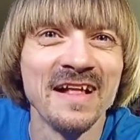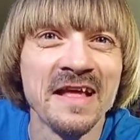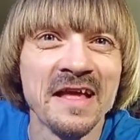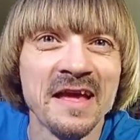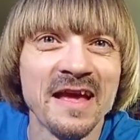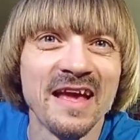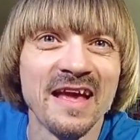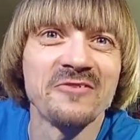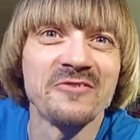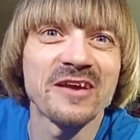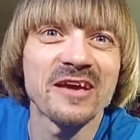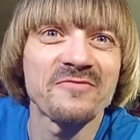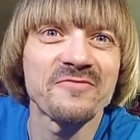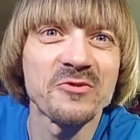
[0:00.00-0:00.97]
We got a few
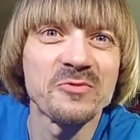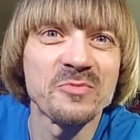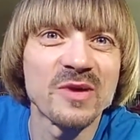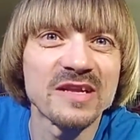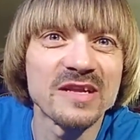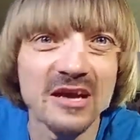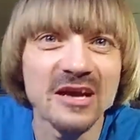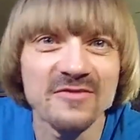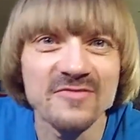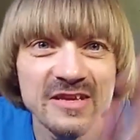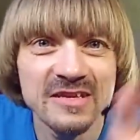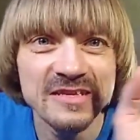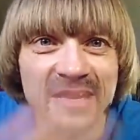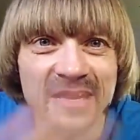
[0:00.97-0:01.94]
minutes left.
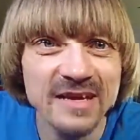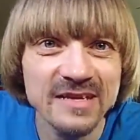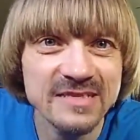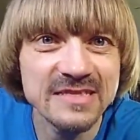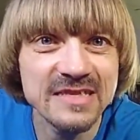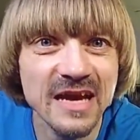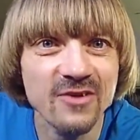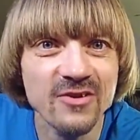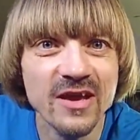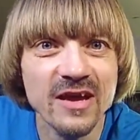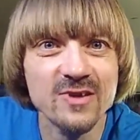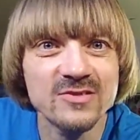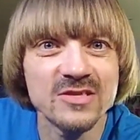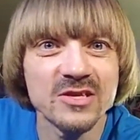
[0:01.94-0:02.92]
Hannah Stout, how's it
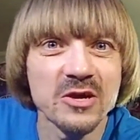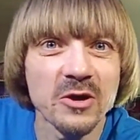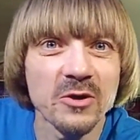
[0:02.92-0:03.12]
going?